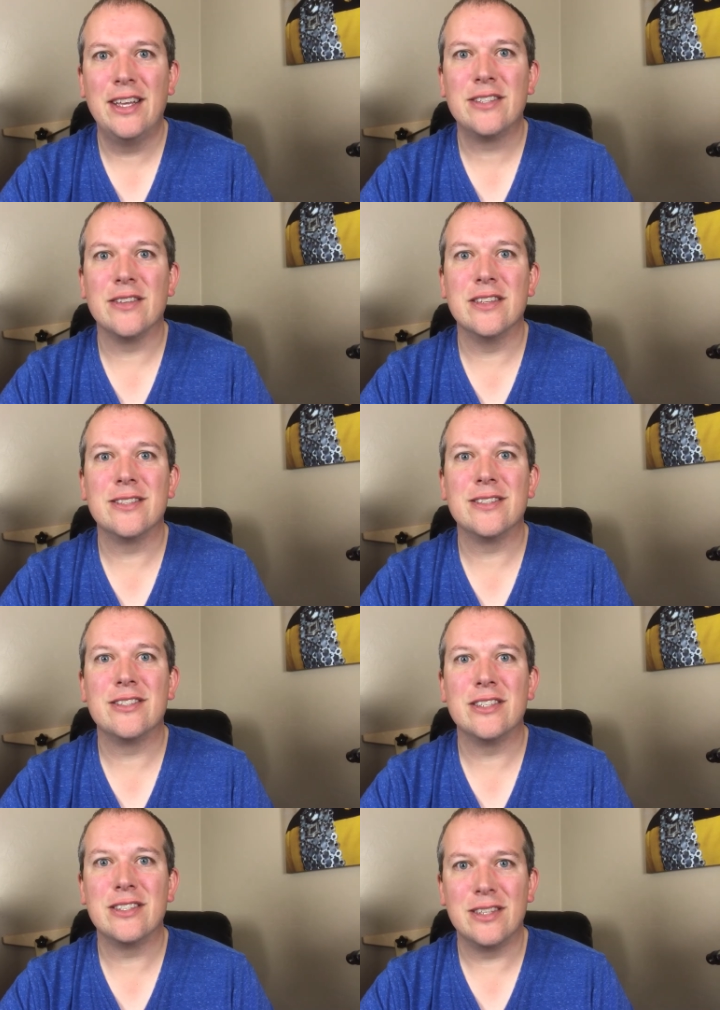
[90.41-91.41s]
So this
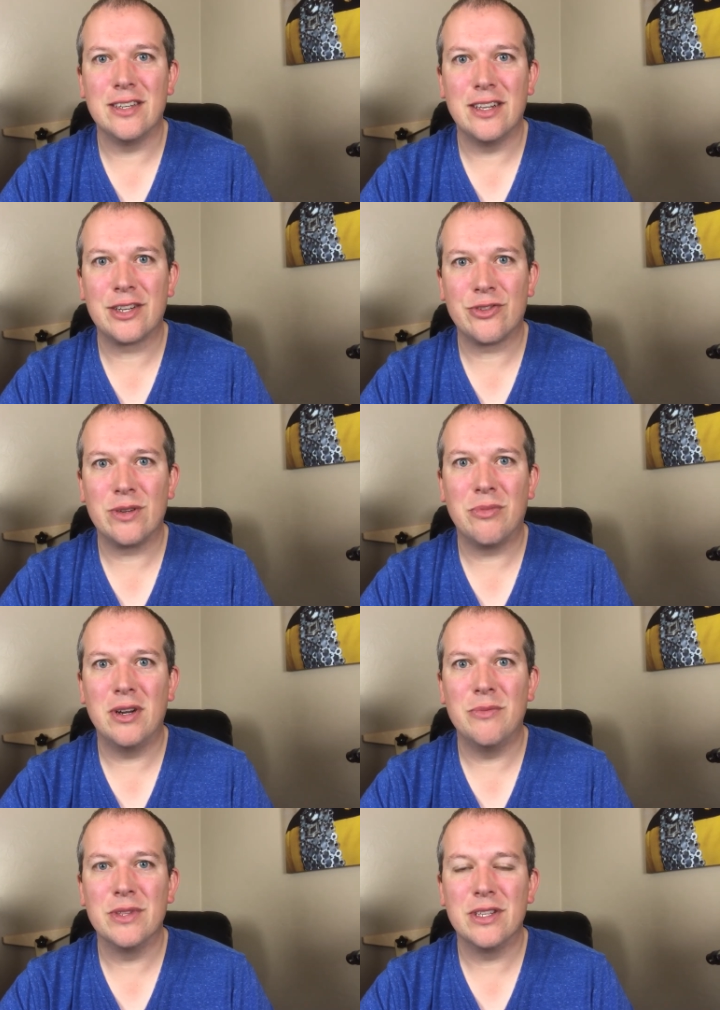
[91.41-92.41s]
is just an electrical
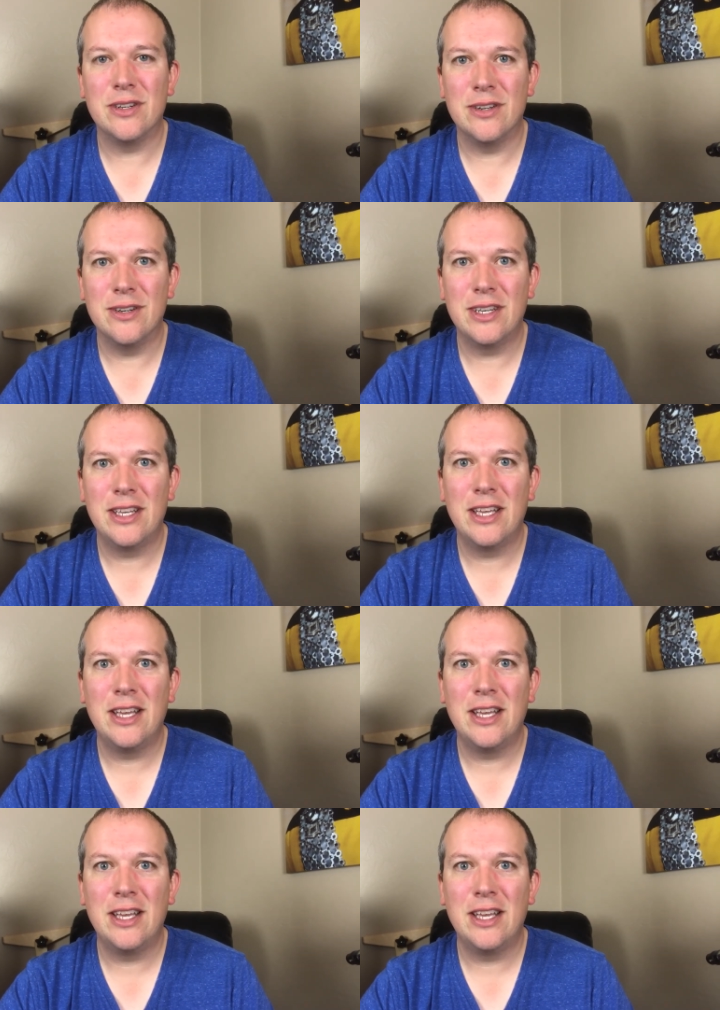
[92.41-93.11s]
problem with the heart.